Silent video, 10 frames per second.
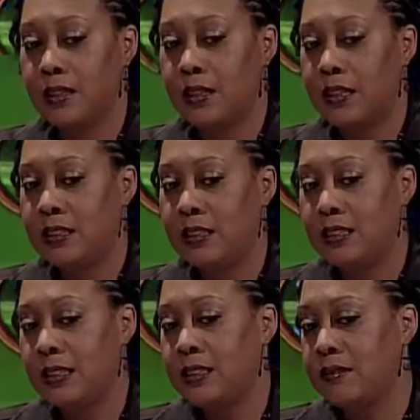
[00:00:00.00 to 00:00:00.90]

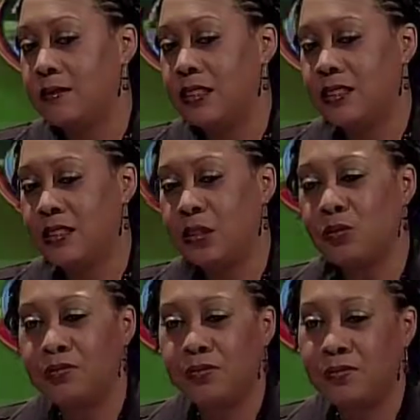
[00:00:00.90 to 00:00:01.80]
There's
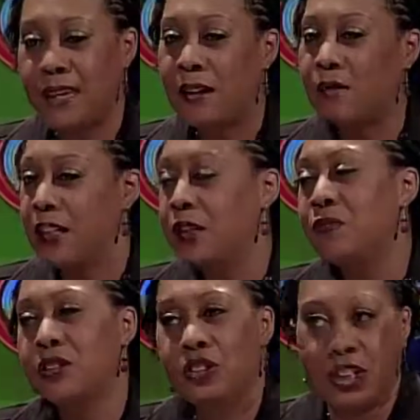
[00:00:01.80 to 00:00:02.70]
not any
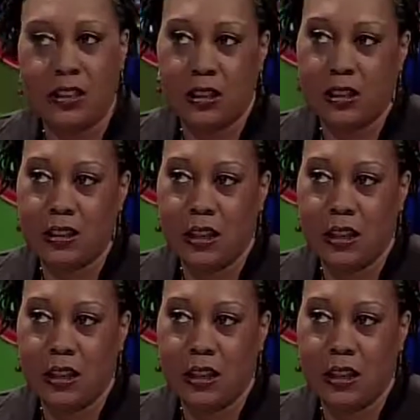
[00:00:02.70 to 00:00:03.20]
real justice there.